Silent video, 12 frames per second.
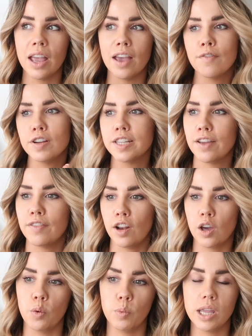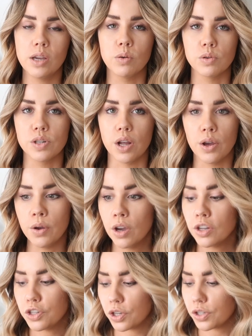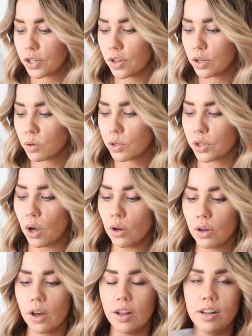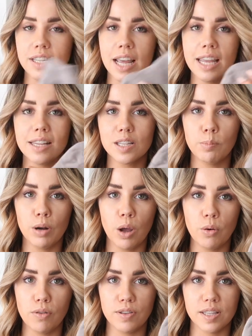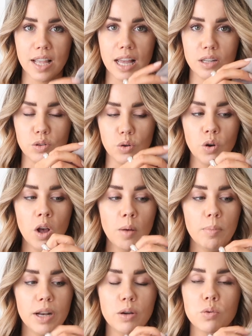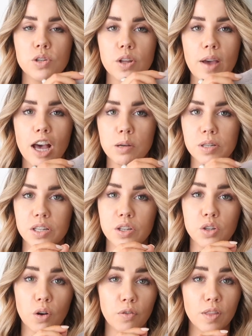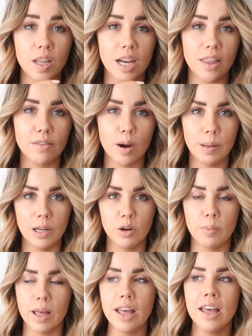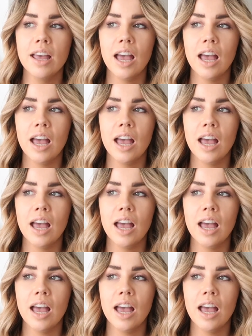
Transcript: every day for like a week or so just so that your sock kind of takes the blow of the sandal but it also helps to soften the leather up a little bit